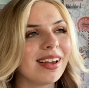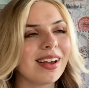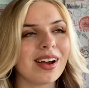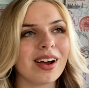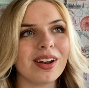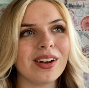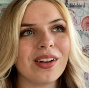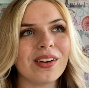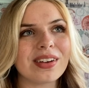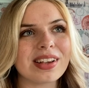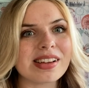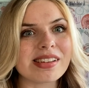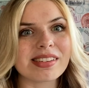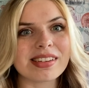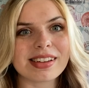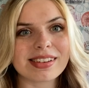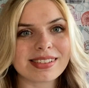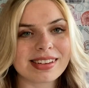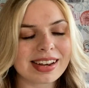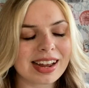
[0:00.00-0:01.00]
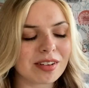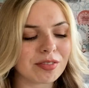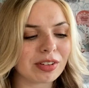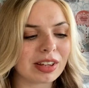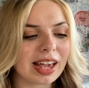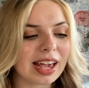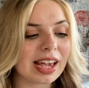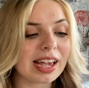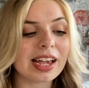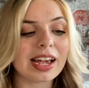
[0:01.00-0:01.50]
a lot easier to
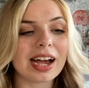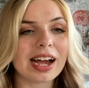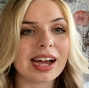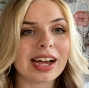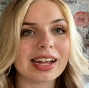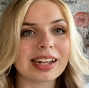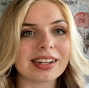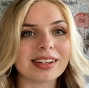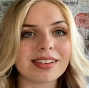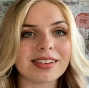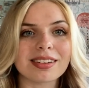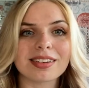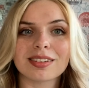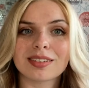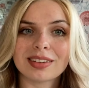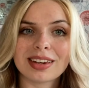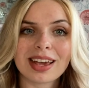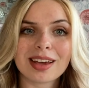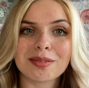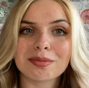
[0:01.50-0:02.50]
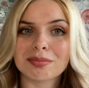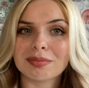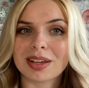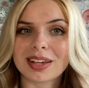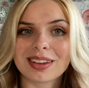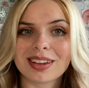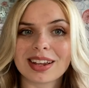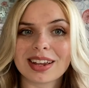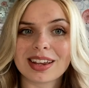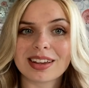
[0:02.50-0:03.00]
navigate. And yeah, I
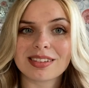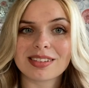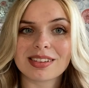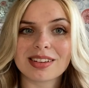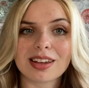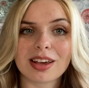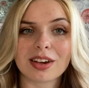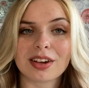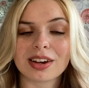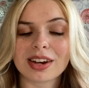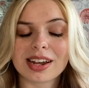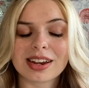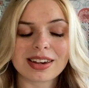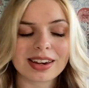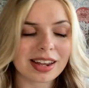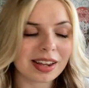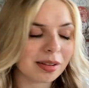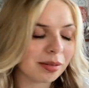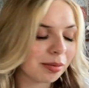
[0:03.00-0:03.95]
think it's a good idea.